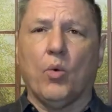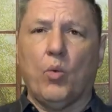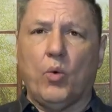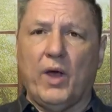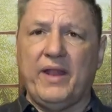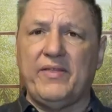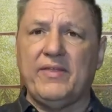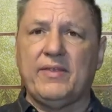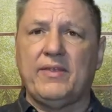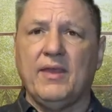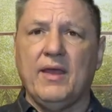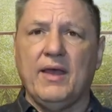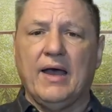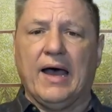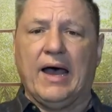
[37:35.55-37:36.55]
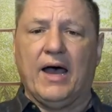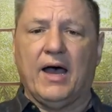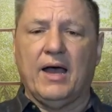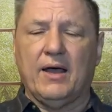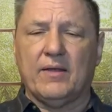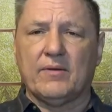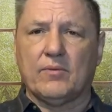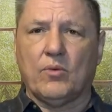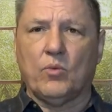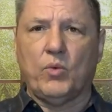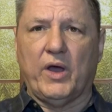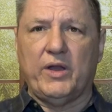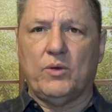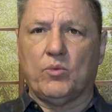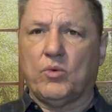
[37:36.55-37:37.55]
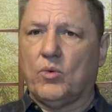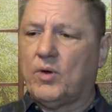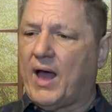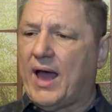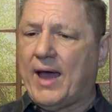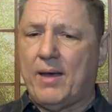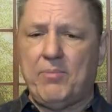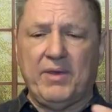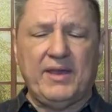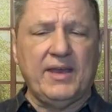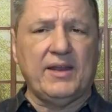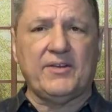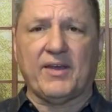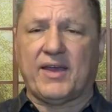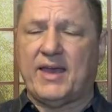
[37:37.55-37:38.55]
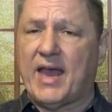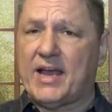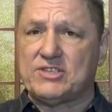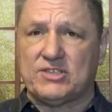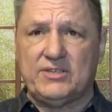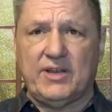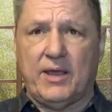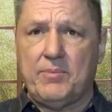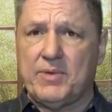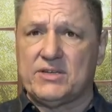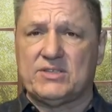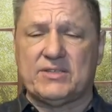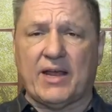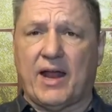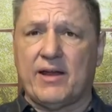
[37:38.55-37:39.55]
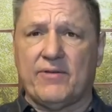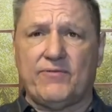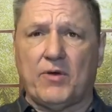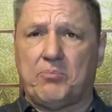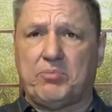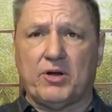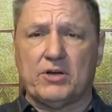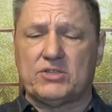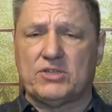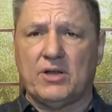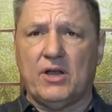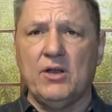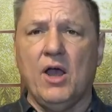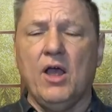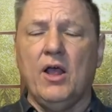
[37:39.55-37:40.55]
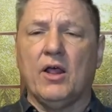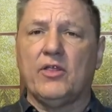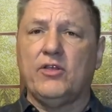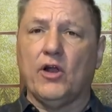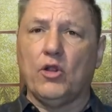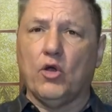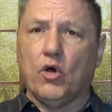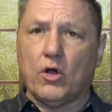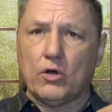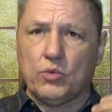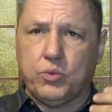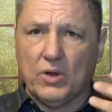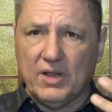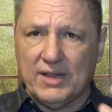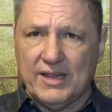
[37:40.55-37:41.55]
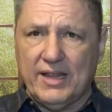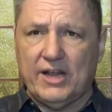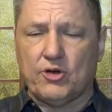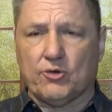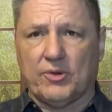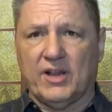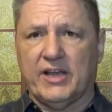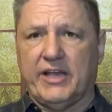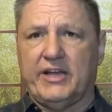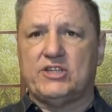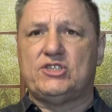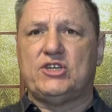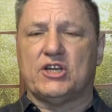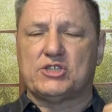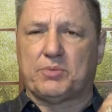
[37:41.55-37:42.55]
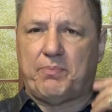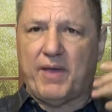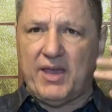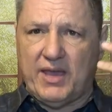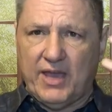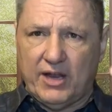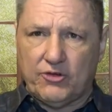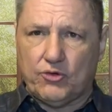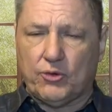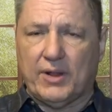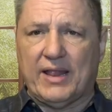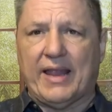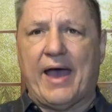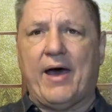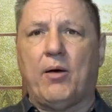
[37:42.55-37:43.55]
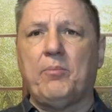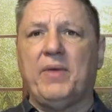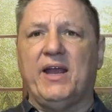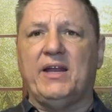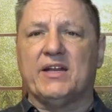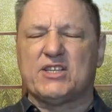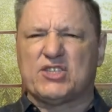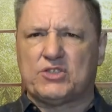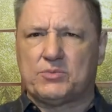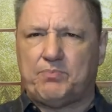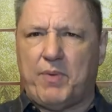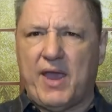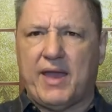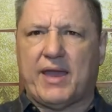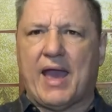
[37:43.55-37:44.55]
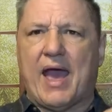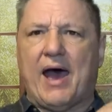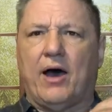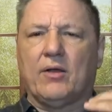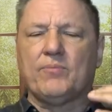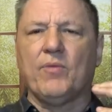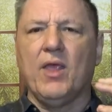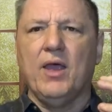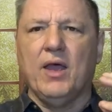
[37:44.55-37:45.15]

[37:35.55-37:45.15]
when Uh, when I begin to cast demons out of a person, the Lord will literally just begin to allow me to speak out